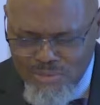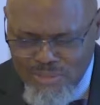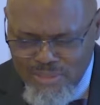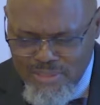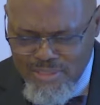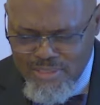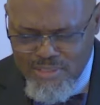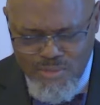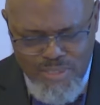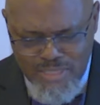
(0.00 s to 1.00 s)
and just
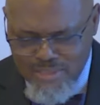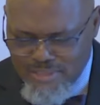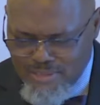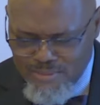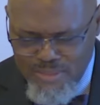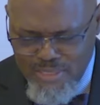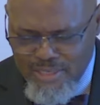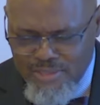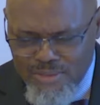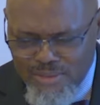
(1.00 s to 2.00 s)
donations. We
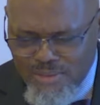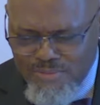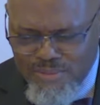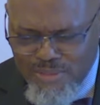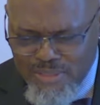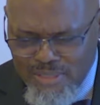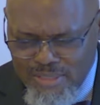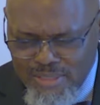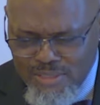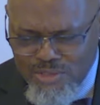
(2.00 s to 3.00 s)
thank you, Lord, for
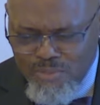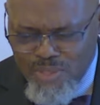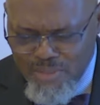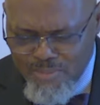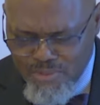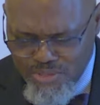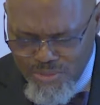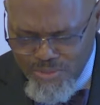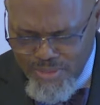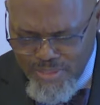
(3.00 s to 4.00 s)
your people
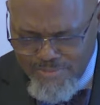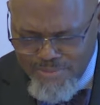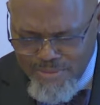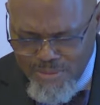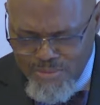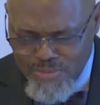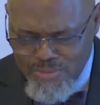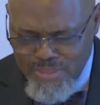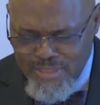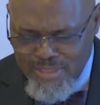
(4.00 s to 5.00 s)
showing up for those
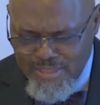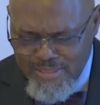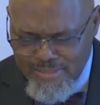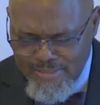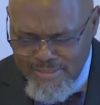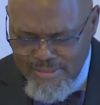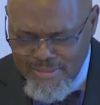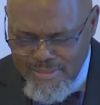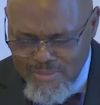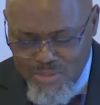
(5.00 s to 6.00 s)
who are in need,
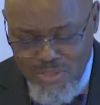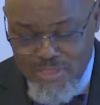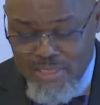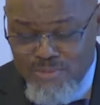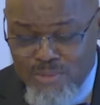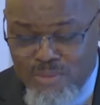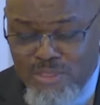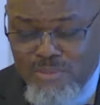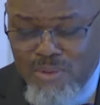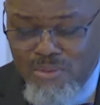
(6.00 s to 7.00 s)
because that's what we're
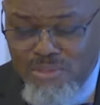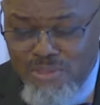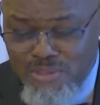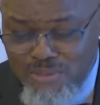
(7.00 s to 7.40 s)
supposed to do.